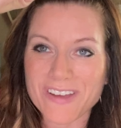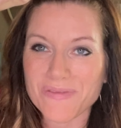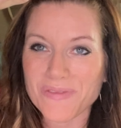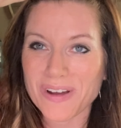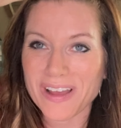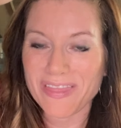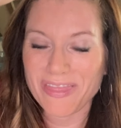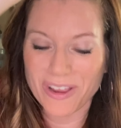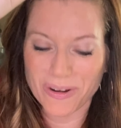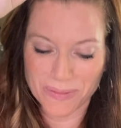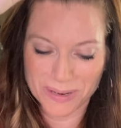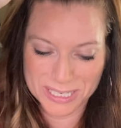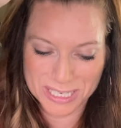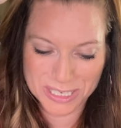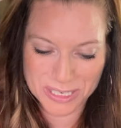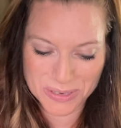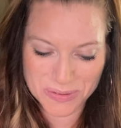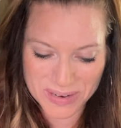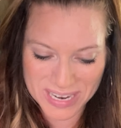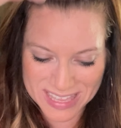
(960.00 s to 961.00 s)
one. There were
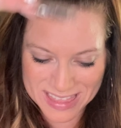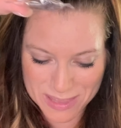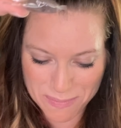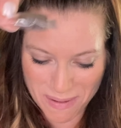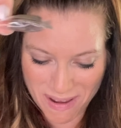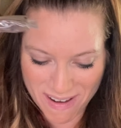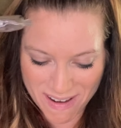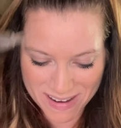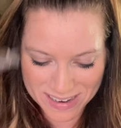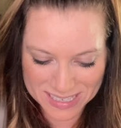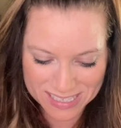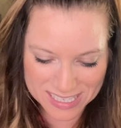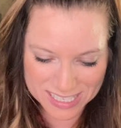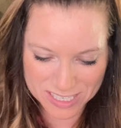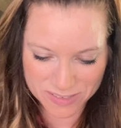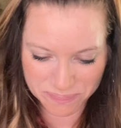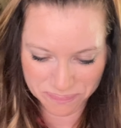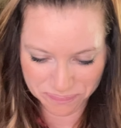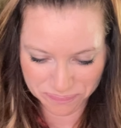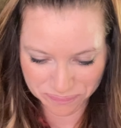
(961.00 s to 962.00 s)
two in the
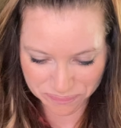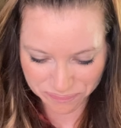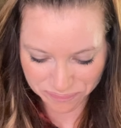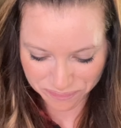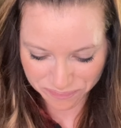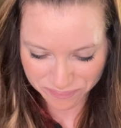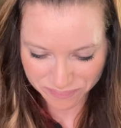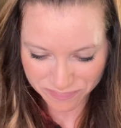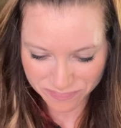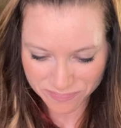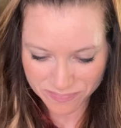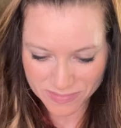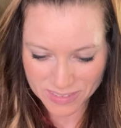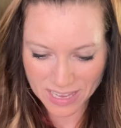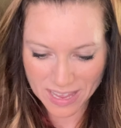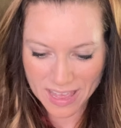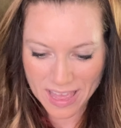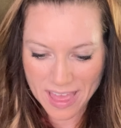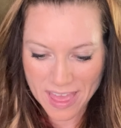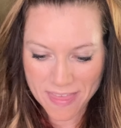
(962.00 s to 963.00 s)
box.
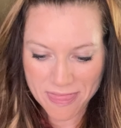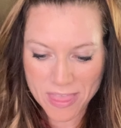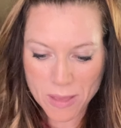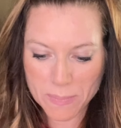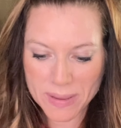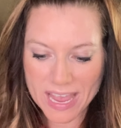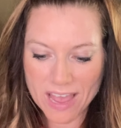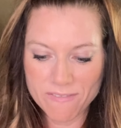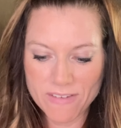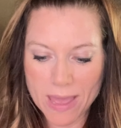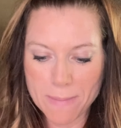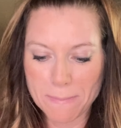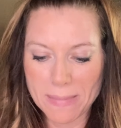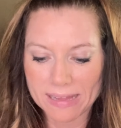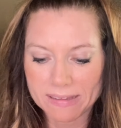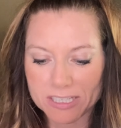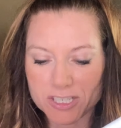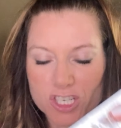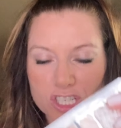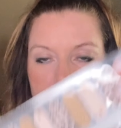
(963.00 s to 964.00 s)
Then we have
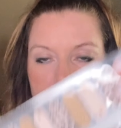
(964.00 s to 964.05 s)
Embellished